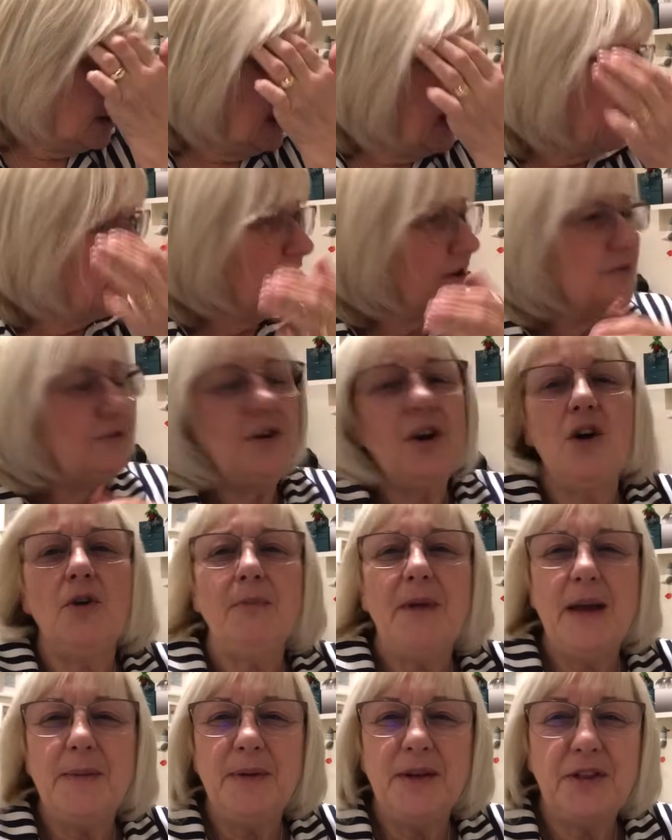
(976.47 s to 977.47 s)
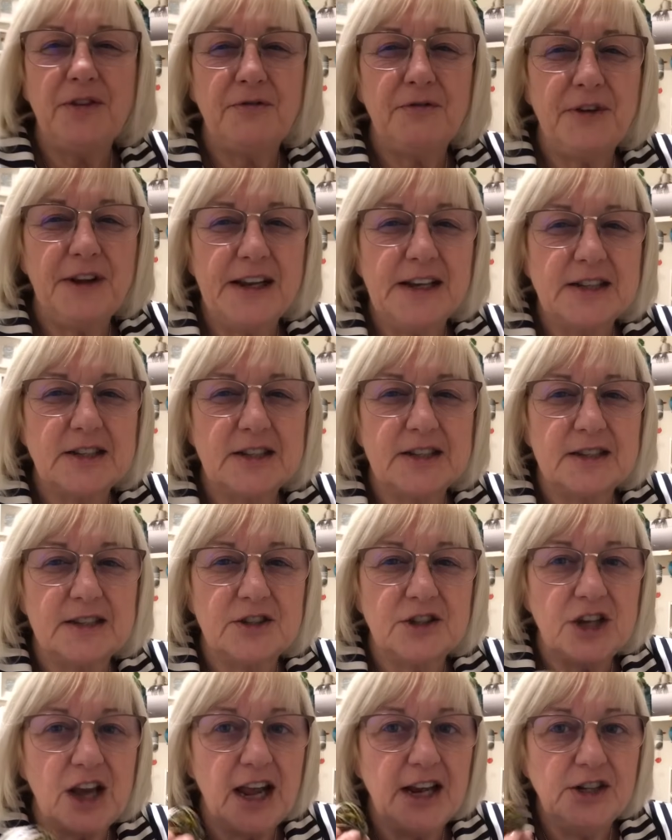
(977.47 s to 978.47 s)
I don't know, maybe three
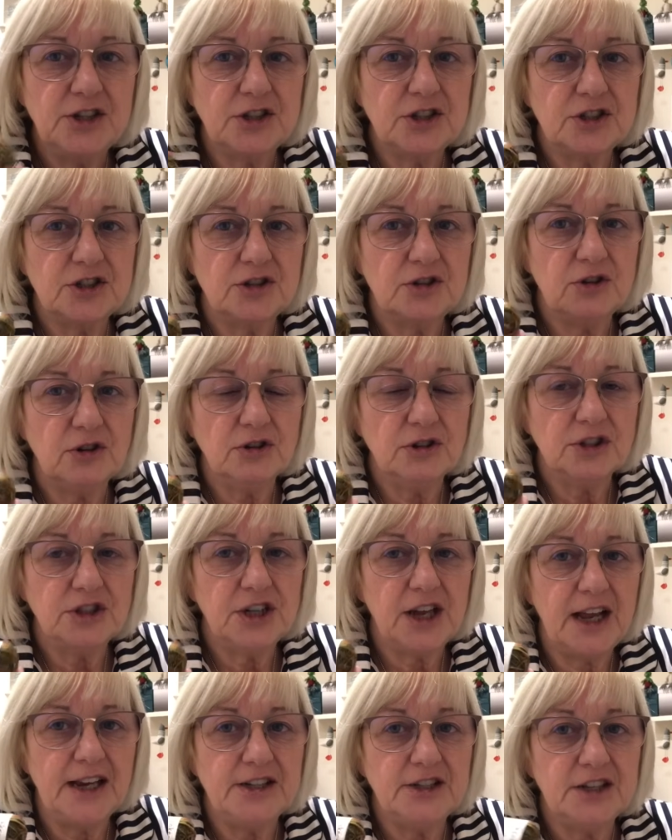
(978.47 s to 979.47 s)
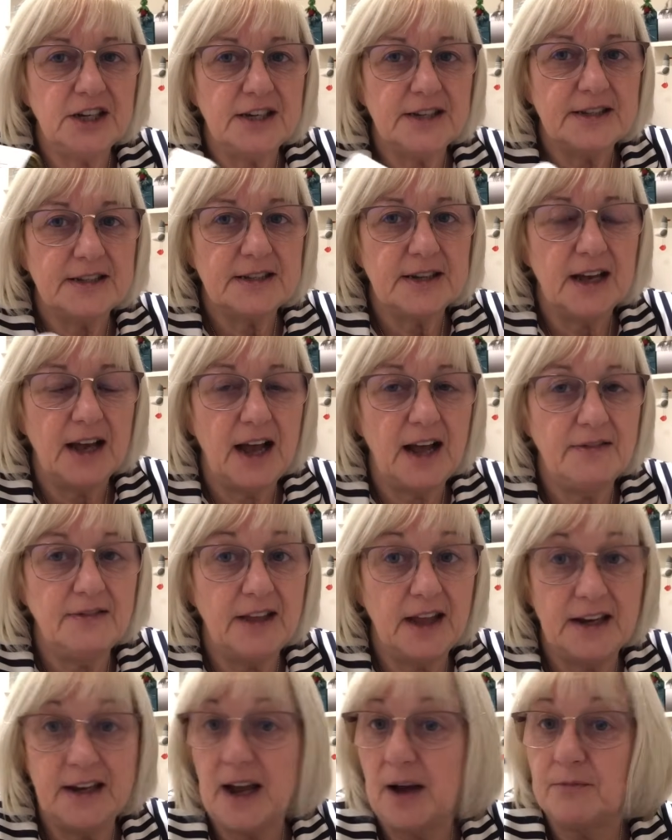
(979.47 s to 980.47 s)
colour changes, and
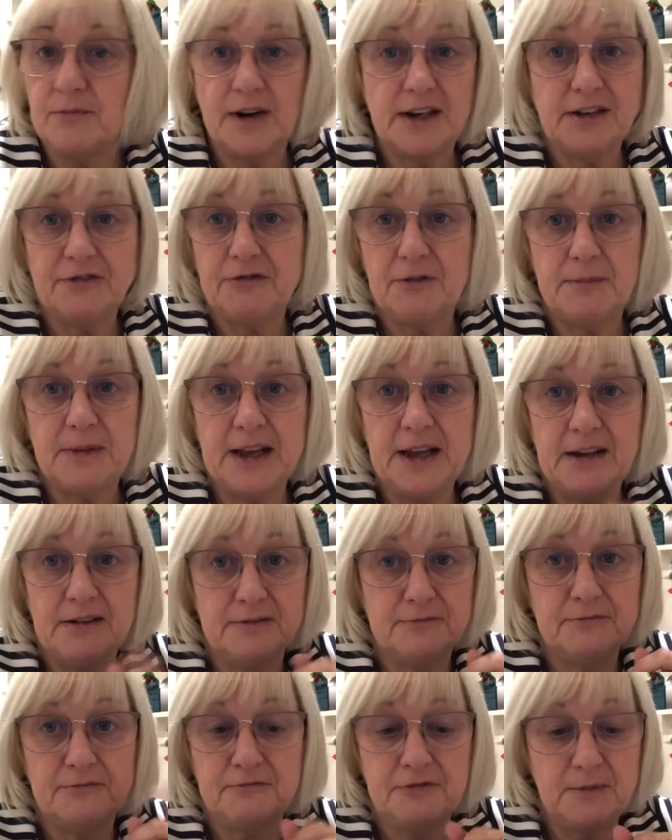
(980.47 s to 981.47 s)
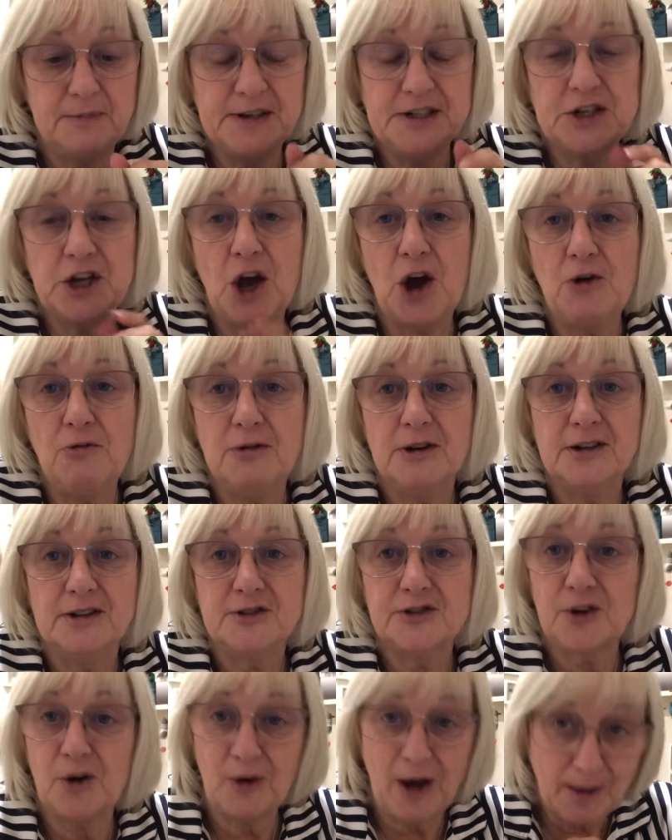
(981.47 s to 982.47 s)
then I'm ready for my toe.
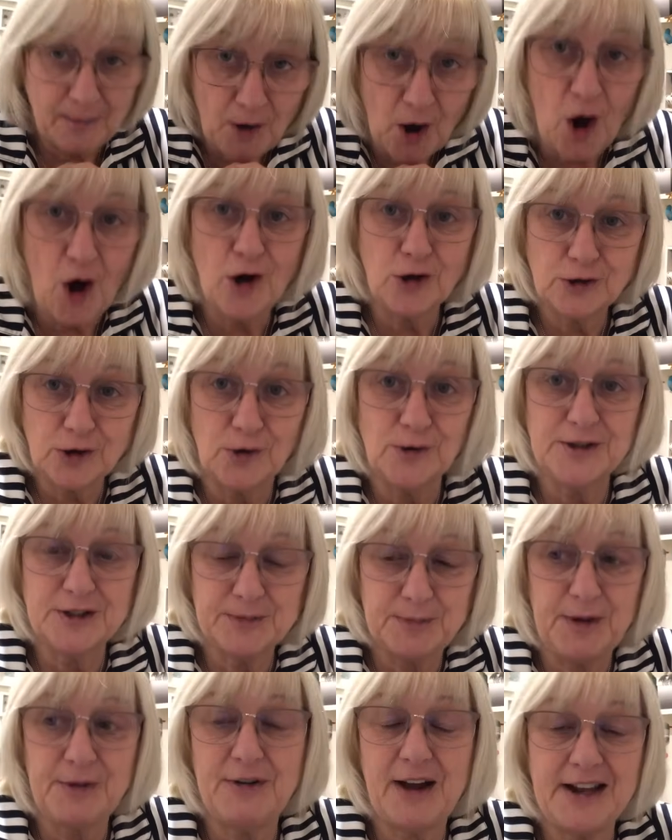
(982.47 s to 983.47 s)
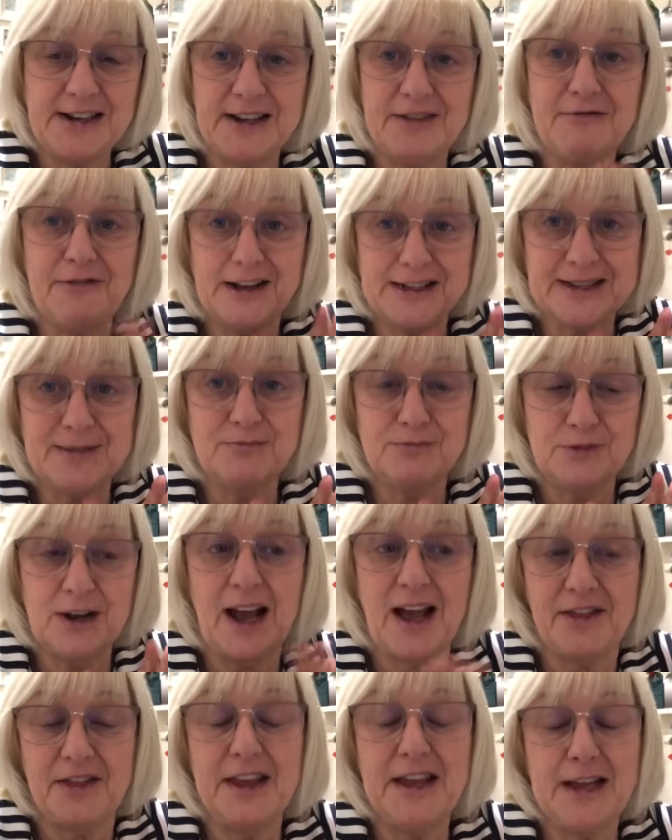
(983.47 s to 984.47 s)
So I'm all going to be ready. In fact,
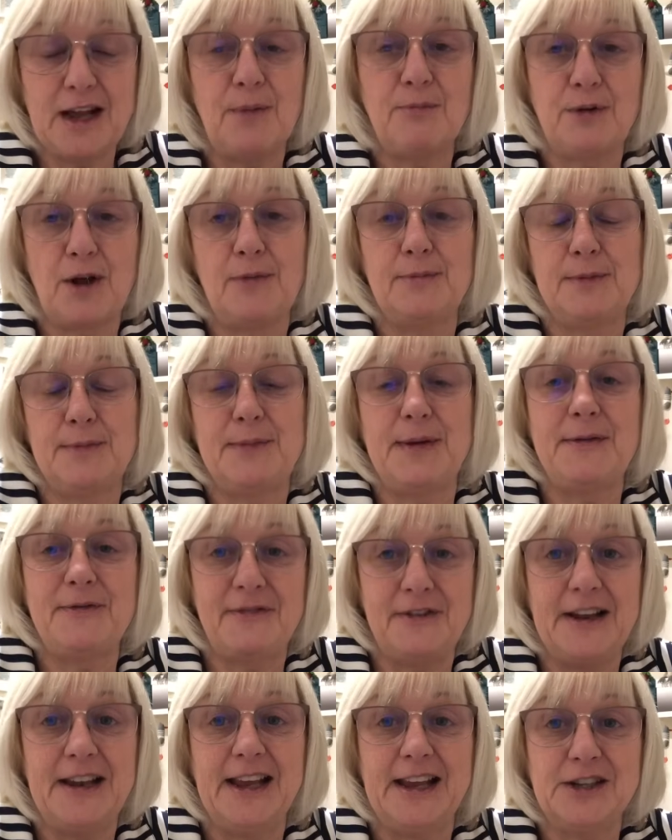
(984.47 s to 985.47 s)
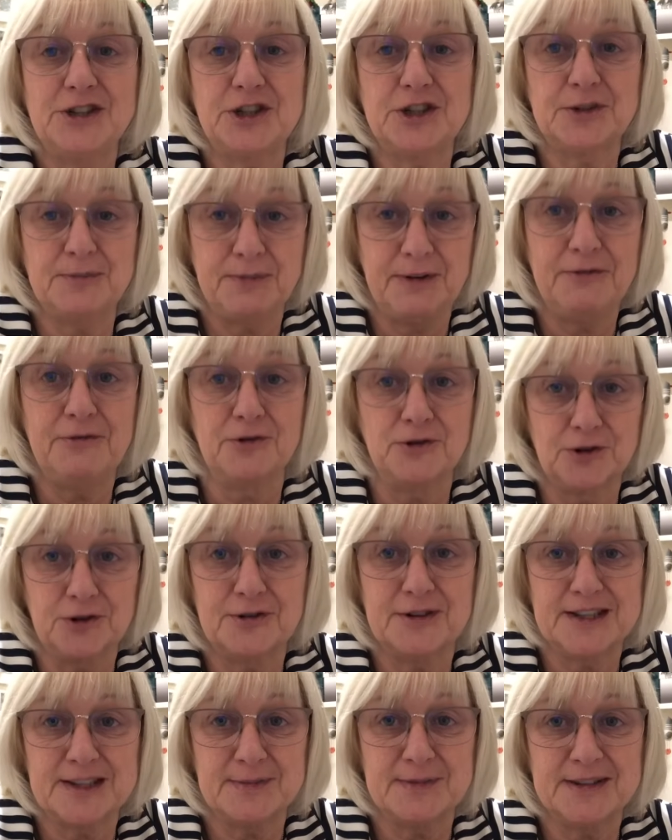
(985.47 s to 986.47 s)
I think I'll probably be finished before
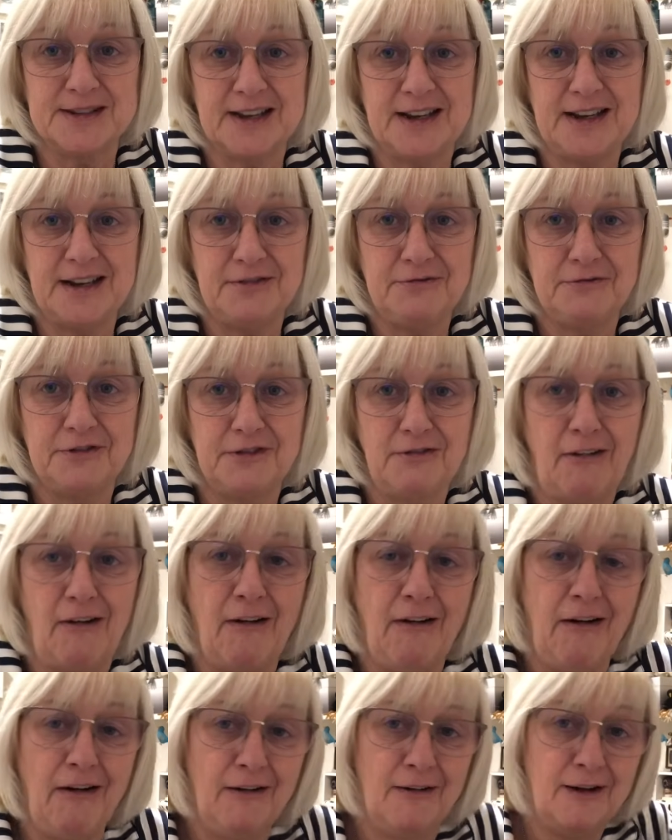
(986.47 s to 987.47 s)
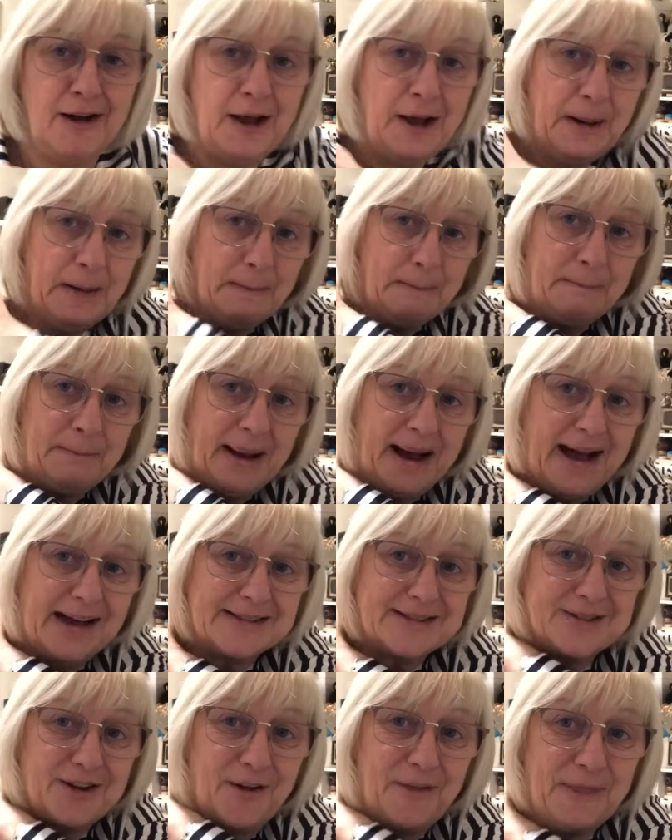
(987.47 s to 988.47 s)
Christmas Eve.
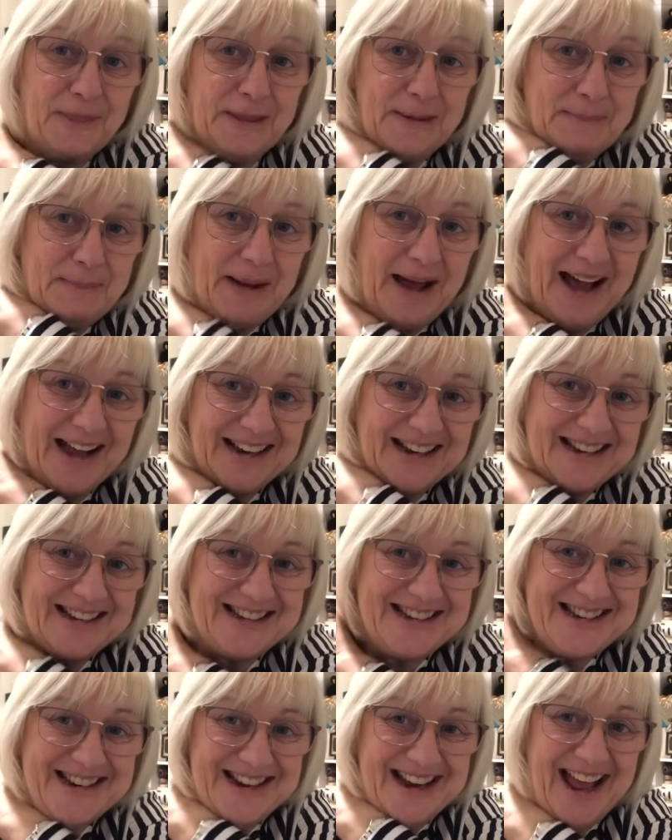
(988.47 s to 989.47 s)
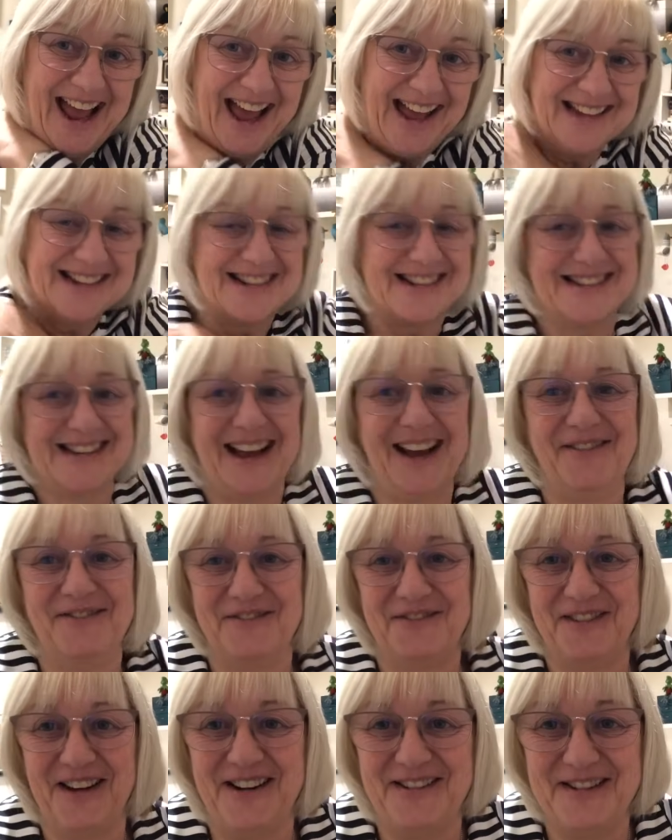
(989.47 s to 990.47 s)
Pat on the back, Jeanette. I'm
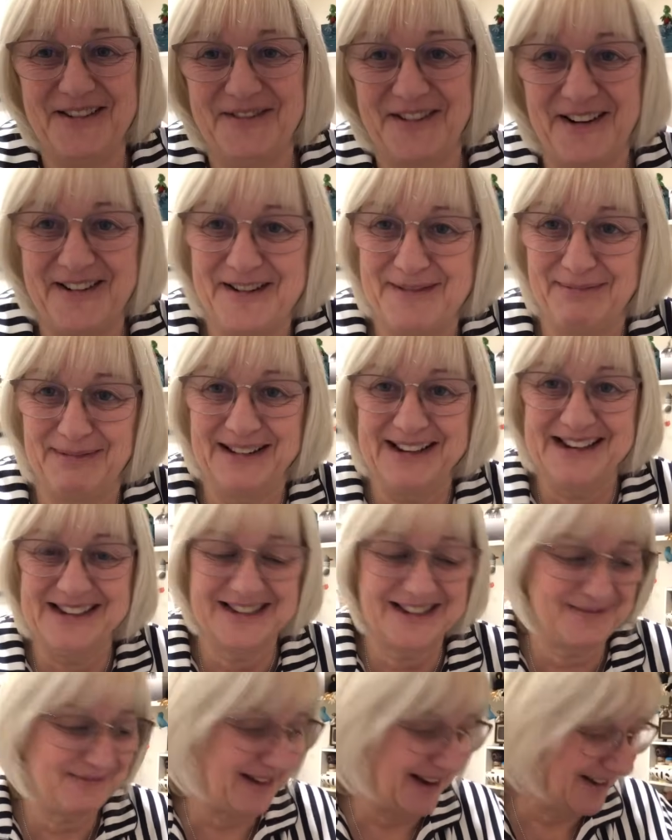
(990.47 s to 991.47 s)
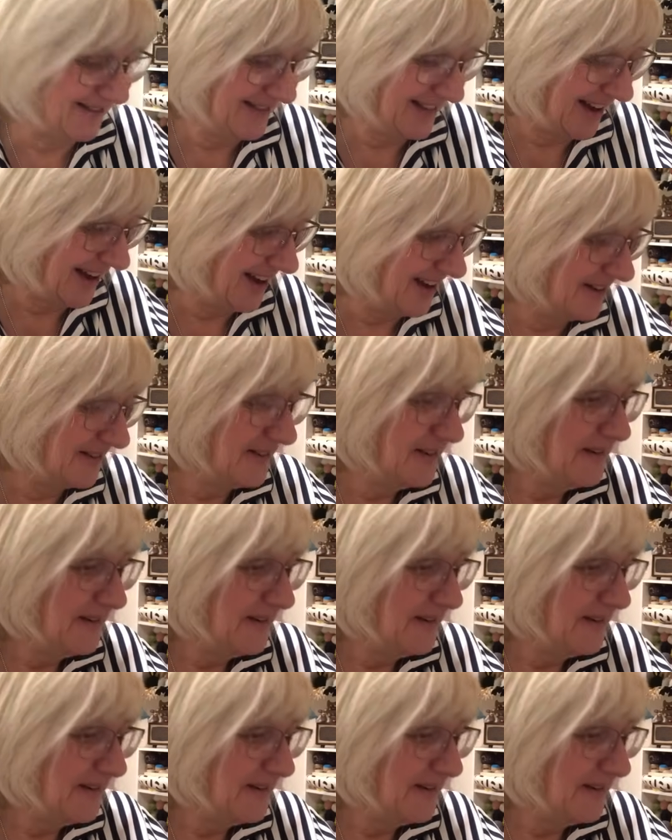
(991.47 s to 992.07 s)
very, very pleased about that.